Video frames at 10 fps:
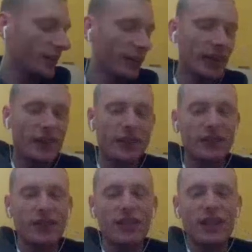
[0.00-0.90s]
you'll have a
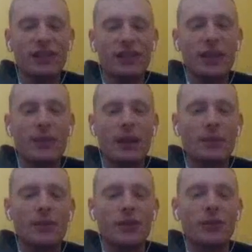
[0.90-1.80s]
chance coming
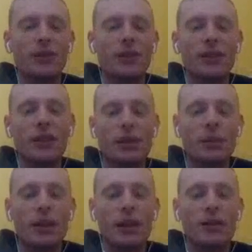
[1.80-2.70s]
up soon,
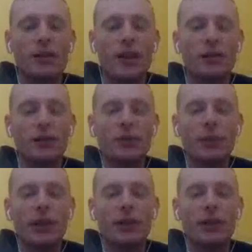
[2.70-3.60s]
but I, I, should
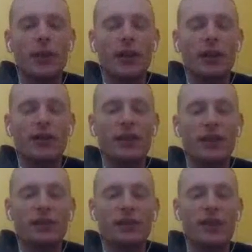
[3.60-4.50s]
explain the beginning of the
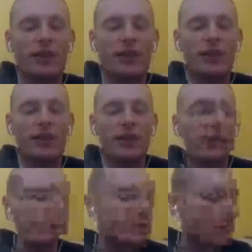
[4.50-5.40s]
second phase of
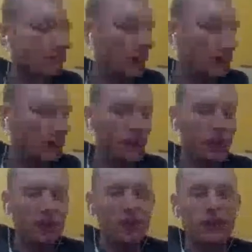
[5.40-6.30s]
the battle.
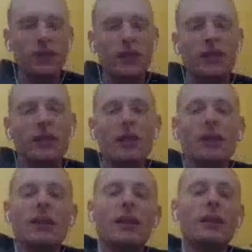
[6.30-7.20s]

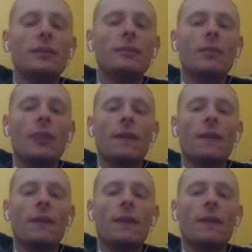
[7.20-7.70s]
Um,